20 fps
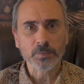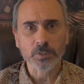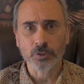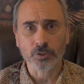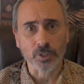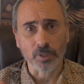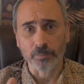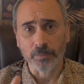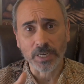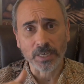
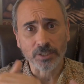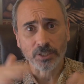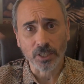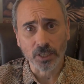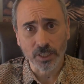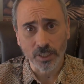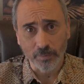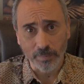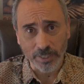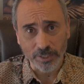So I'm not
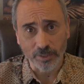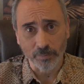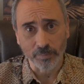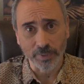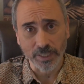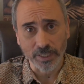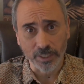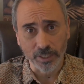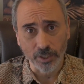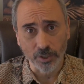talking about the
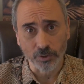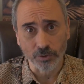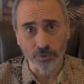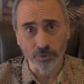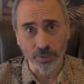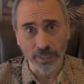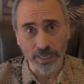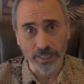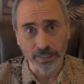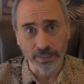big code
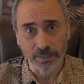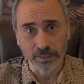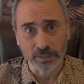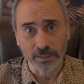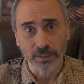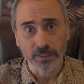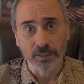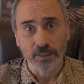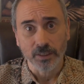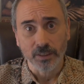red
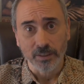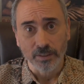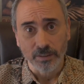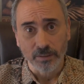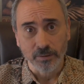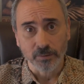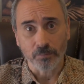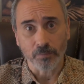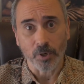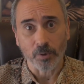
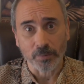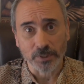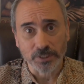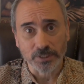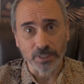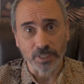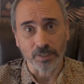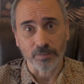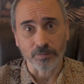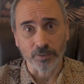moments
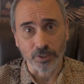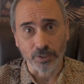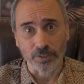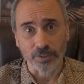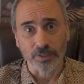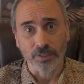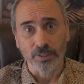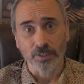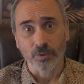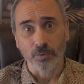of
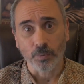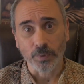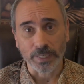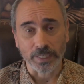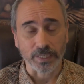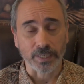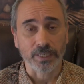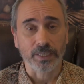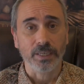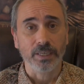your
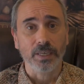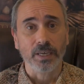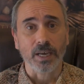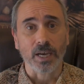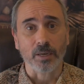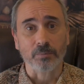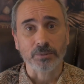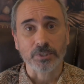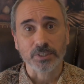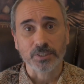week.
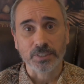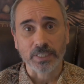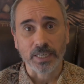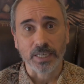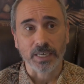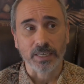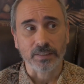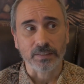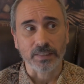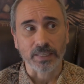I'm just
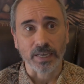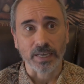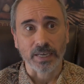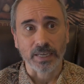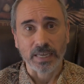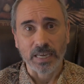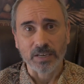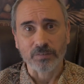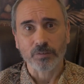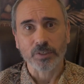saying that
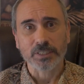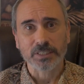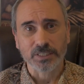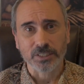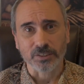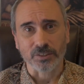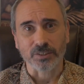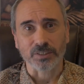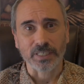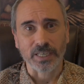every
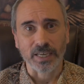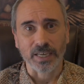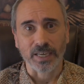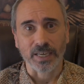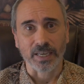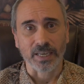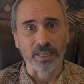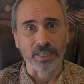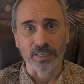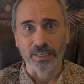single
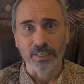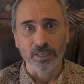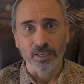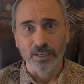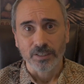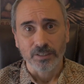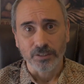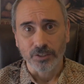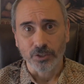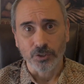day,
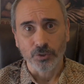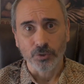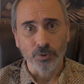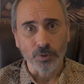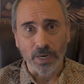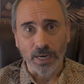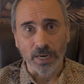we